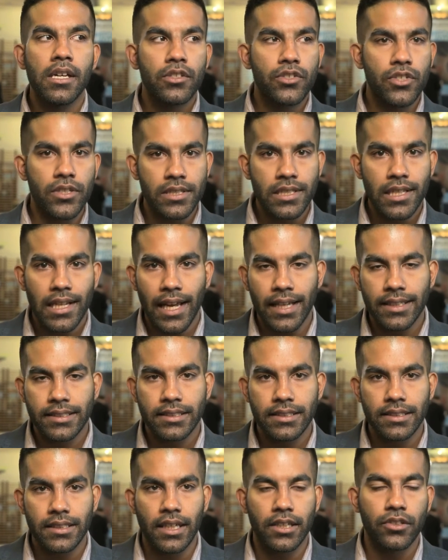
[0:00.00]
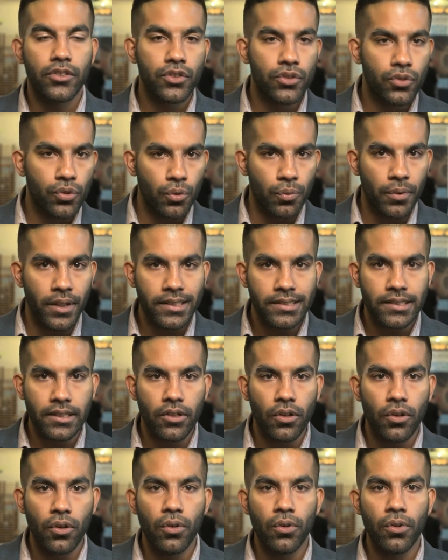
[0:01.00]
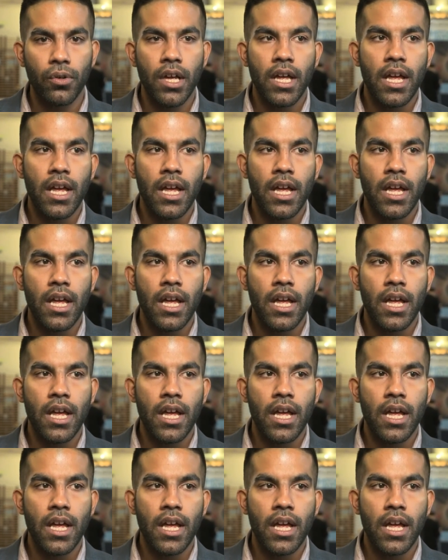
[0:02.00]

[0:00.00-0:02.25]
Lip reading: Just 2 weeks ago,